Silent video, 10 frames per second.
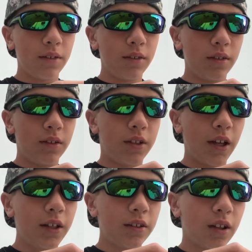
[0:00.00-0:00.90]
You
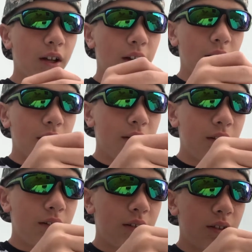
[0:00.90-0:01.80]
take your line,
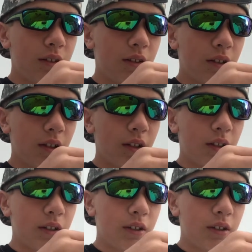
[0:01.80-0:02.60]
and